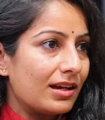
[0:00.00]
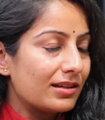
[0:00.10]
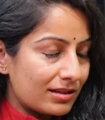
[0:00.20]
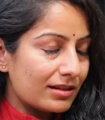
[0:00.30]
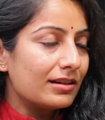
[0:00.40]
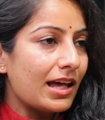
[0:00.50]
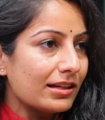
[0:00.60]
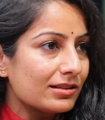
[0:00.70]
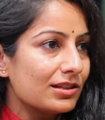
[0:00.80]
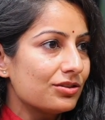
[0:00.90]
It's a
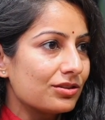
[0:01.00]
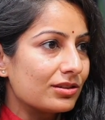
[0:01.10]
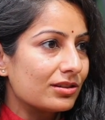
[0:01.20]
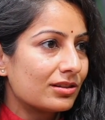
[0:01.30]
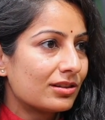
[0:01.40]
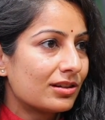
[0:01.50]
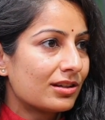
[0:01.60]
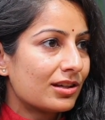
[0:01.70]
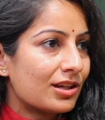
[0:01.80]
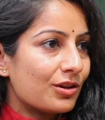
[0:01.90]
relaxation.
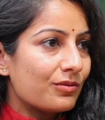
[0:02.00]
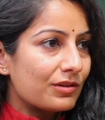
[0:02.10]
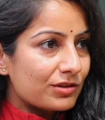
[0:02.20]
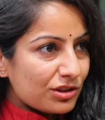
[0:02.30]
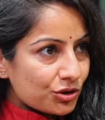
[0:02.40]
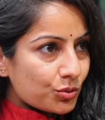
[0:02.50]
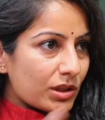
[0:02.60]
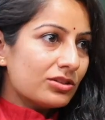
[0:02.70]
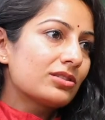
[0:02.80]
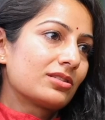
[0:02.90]
We've just
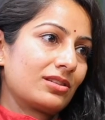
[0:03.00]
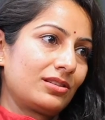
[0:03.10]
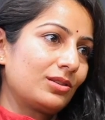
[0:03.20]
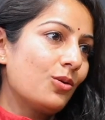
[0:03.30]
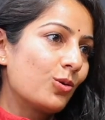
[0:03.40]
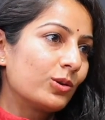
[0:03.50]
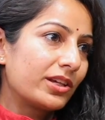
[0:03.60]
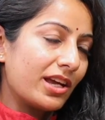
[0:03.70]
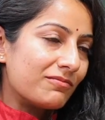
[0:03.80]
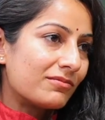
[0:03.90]
switched the whole
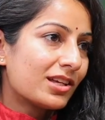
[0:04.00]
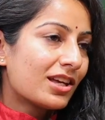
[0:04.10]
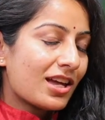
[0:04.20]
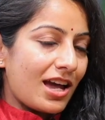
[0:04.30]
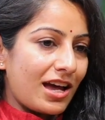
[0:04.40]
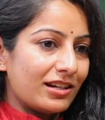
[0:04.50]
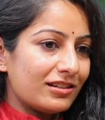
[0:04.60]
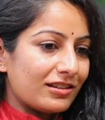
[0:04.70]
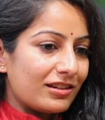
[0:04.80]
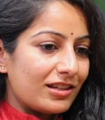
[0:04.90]
game.
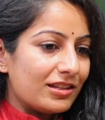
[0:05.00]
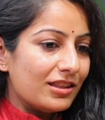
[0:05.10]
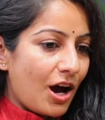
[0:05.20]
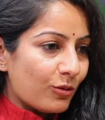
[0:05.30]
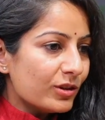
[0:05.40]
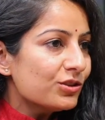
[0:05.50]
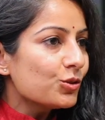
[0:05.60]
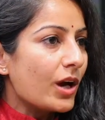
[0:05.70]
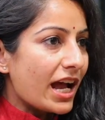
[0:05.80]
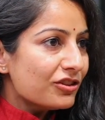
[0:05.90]
And now we are
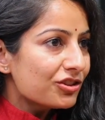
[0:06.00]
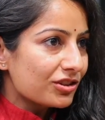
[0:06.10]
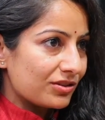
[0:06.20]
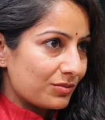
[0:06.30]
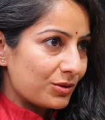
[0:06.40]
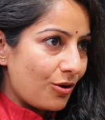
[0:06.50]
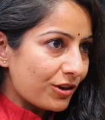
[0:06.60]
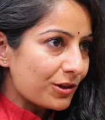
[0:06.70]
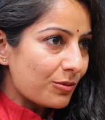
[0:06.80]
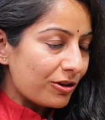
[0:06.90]
so anxious. We're
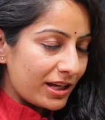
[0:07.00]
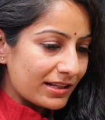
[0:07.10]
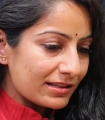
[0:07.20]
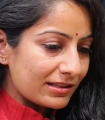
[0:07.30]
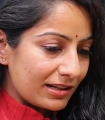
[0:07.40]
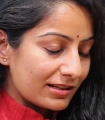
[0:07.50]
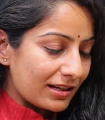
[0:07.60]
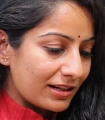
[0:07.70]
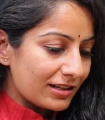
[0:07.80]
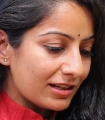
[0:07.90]
talking about
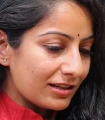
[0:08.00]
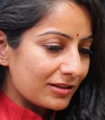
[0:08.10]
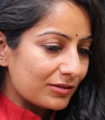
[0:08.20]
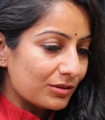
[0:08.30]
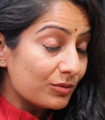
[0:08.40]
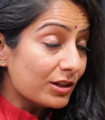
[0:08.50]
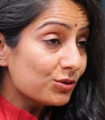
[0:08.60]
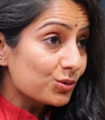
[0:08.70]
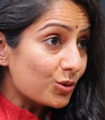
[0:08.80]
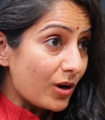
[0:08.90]
anxiety. We are
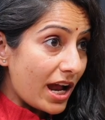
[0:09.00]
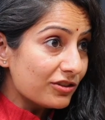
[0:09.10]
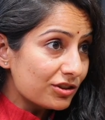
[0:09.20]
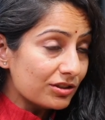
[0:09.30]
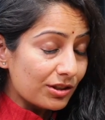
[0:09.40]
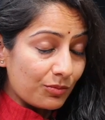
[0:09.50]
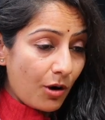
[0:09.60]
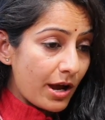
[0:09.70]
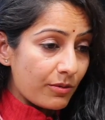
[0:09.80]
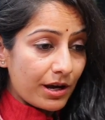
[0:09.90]
so anxious that
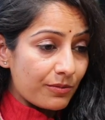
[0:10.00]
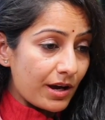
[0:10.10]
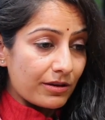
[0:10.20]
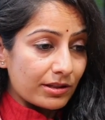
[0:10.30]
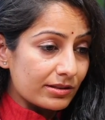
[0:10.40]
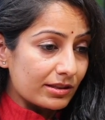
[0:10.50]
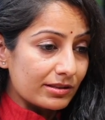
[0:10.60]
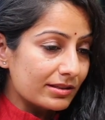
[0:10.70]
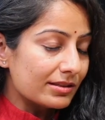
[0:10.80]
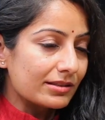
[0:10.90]
why this
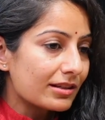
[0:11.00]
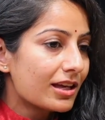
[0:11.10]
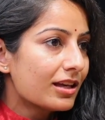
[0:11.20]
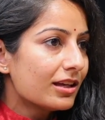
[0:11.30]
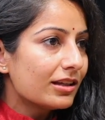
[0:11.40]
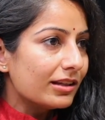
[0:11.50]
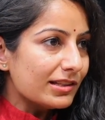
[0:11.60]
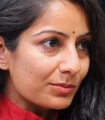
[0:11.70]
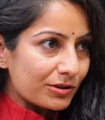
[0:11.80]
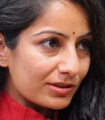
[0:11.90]
and this.
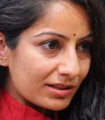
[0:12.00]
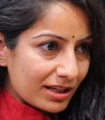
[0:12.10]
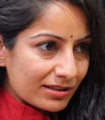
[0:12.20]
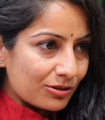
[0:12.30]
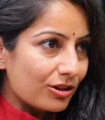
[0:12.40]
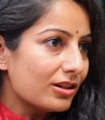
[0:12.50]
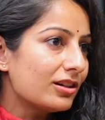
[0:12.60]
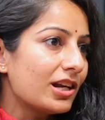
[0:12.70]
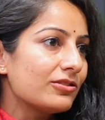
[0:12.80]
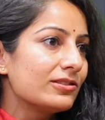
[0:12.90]
That's because that's not our
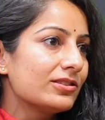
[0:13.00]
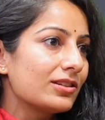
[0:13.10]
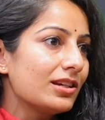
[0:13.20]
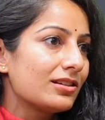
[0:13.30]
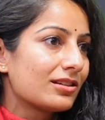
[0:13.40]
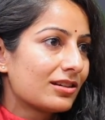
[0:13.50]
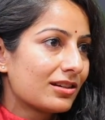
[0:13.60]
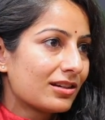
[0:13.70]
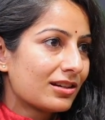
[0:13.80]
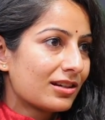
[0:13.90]
natural state.
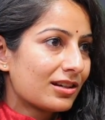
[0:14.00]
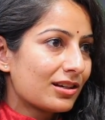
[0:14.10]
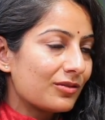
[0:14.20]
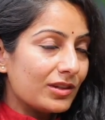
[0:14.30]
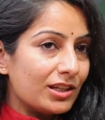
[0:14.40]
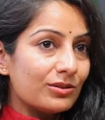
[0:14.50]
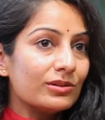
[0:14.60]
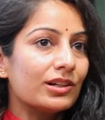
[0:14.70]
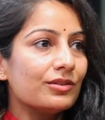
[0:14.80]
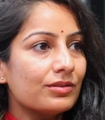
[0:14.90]
We need to
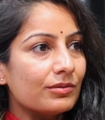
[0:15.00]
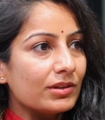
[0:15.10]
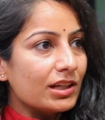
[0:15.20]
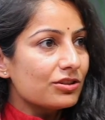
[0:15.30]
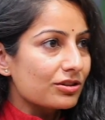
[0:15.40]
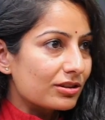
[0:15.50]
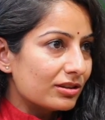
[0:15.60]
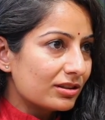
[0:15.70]
learn from nature.